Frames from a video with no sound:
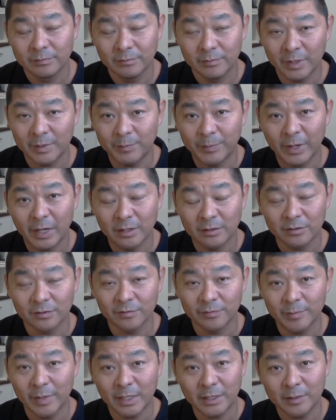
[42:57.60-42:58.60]
been part
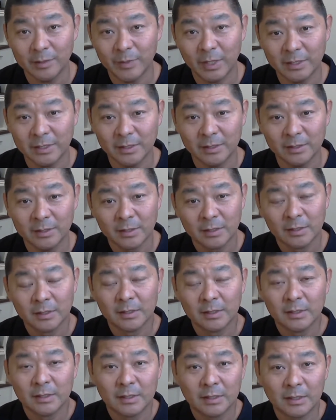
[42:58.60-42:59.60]
of many,
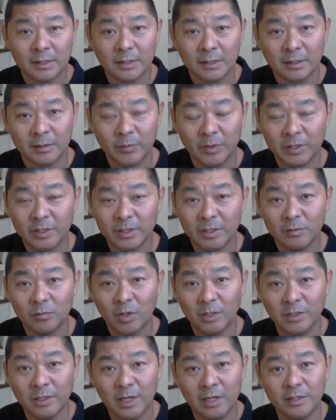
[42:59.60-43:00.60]
more than
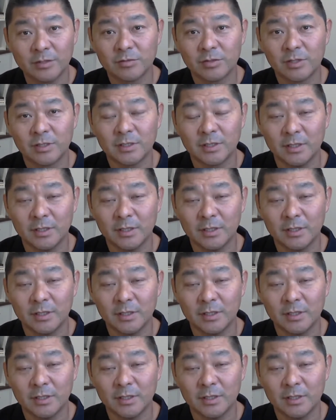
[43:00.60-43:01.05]
100